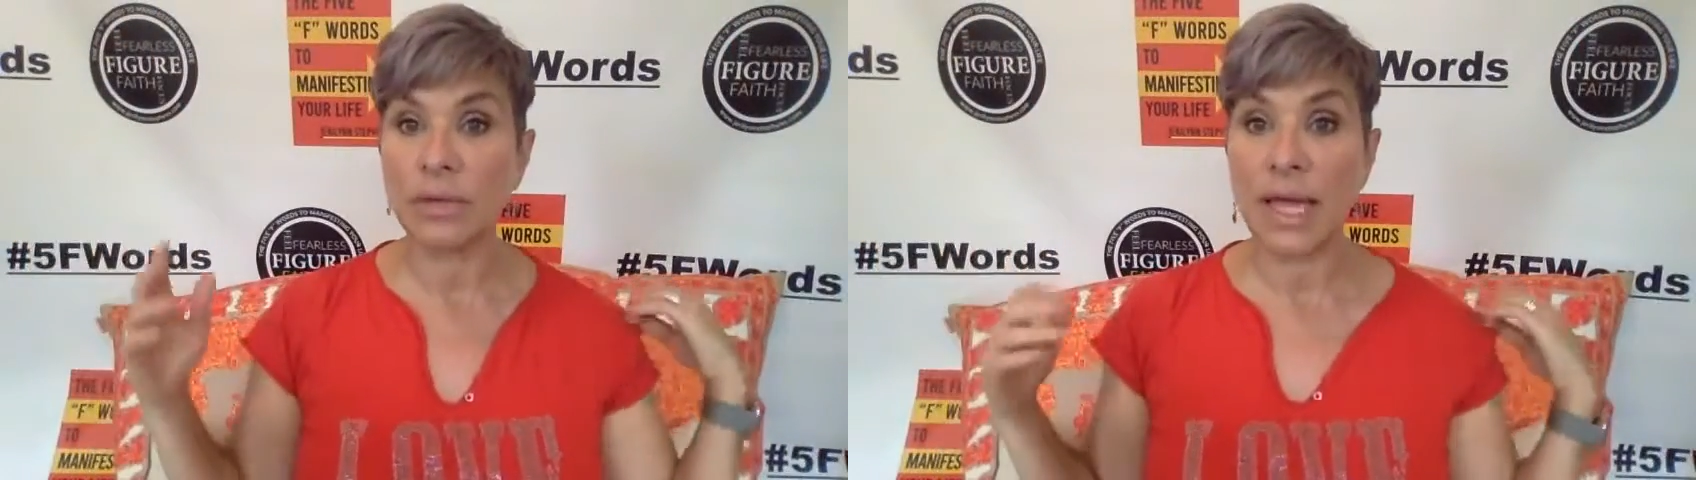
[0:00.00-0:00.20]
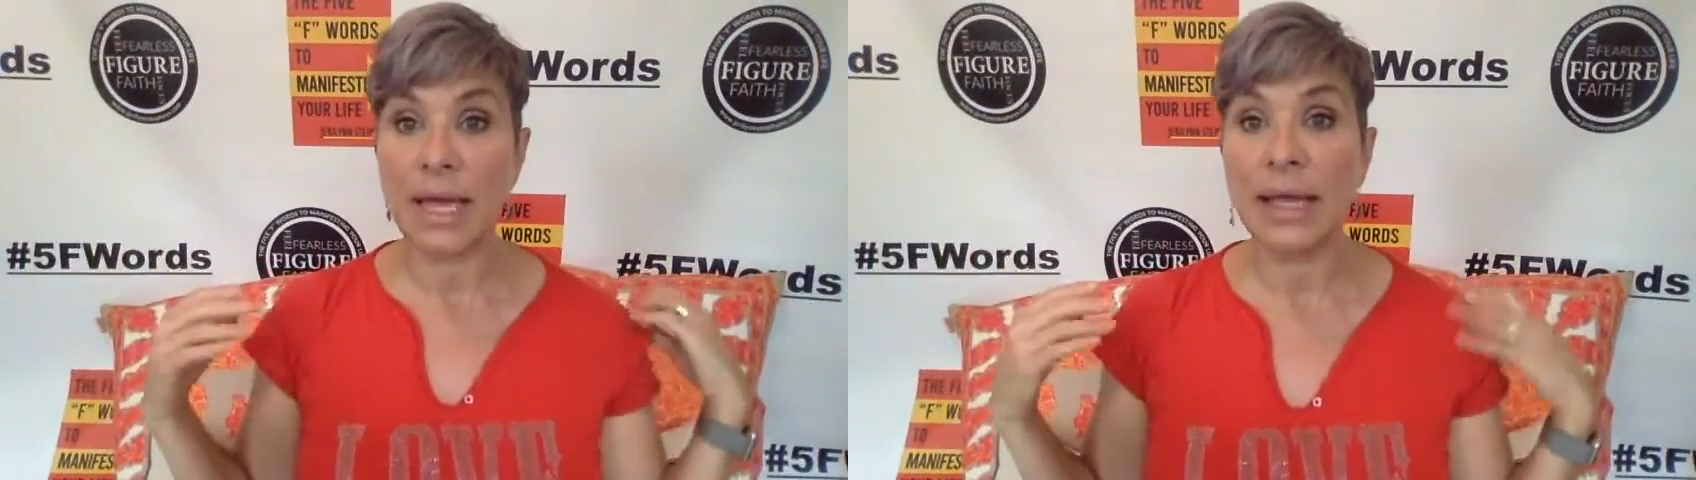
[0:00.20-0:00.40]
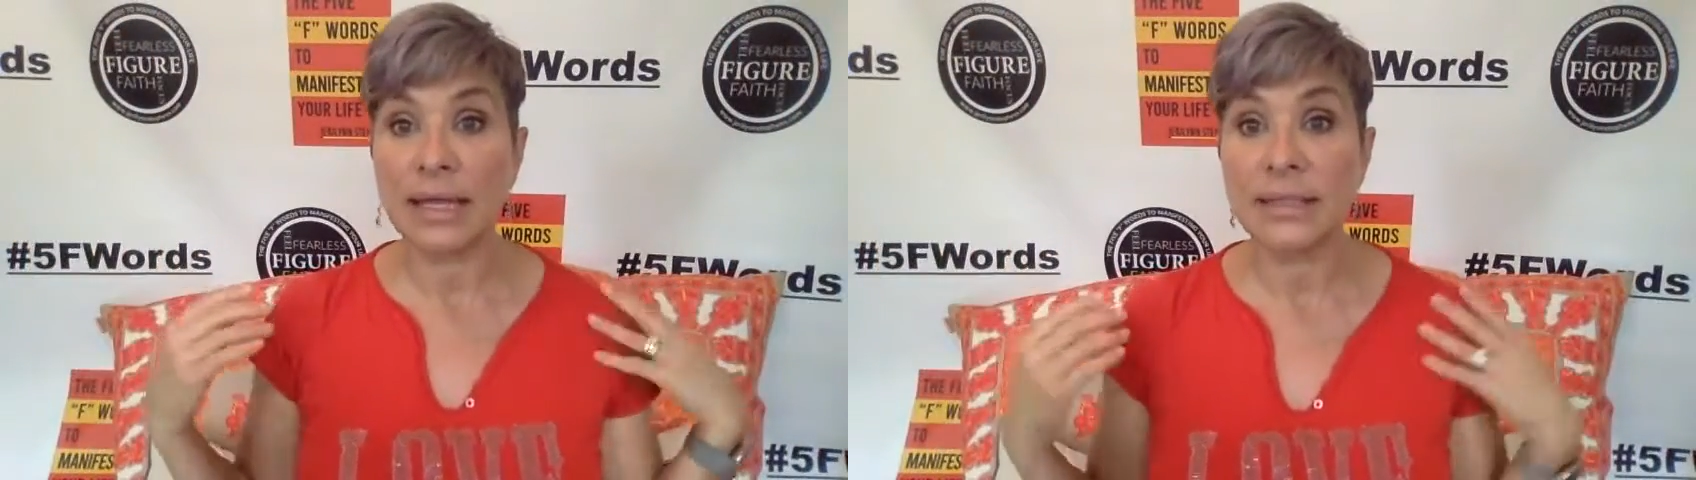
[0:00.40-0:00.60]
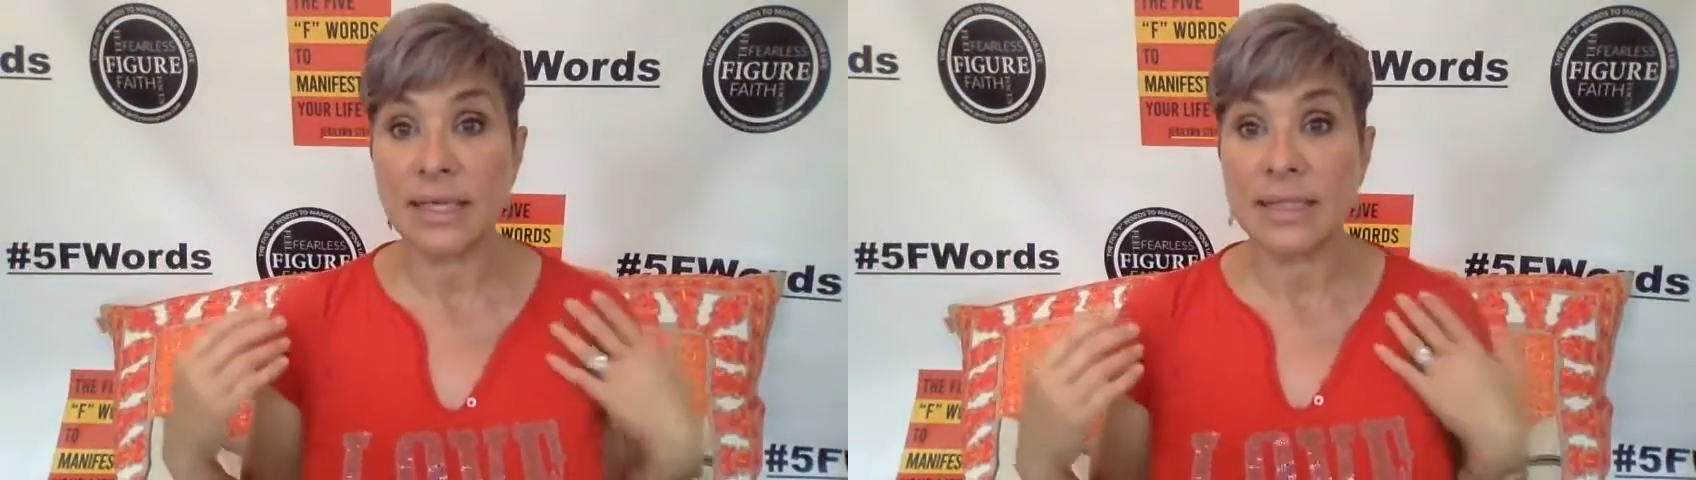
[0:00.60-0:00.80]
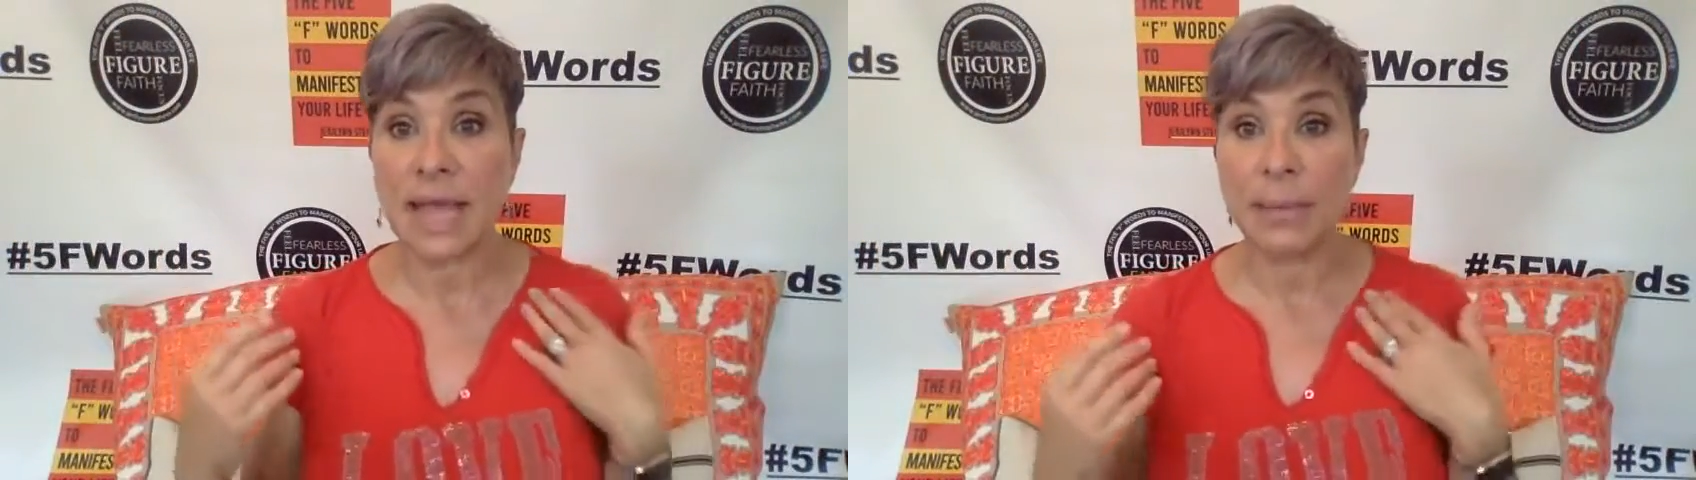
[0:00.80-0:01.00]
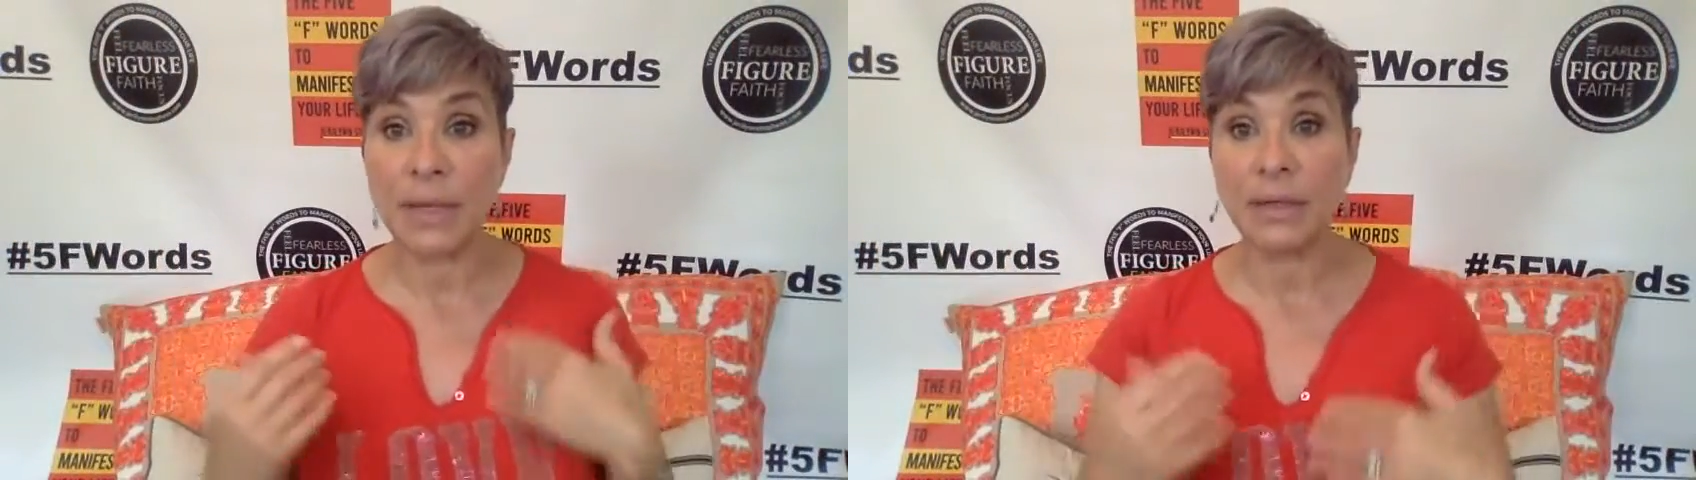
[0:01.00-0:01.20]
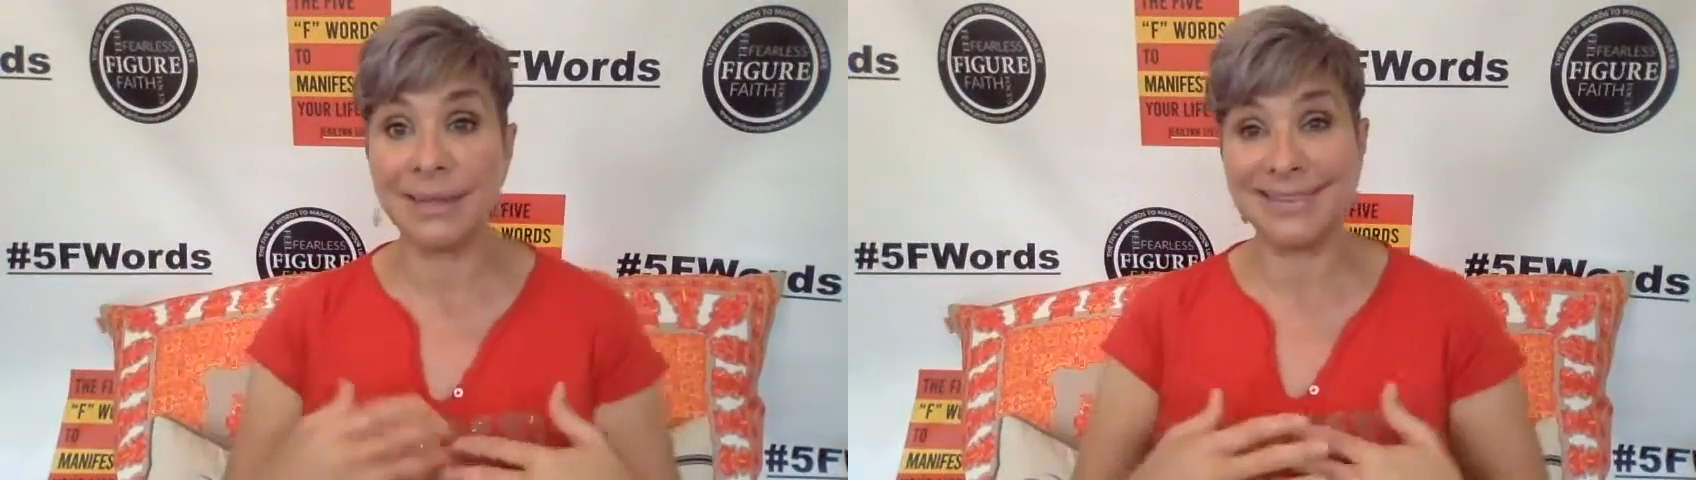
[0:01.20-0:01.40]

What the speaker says: okay? It does happen.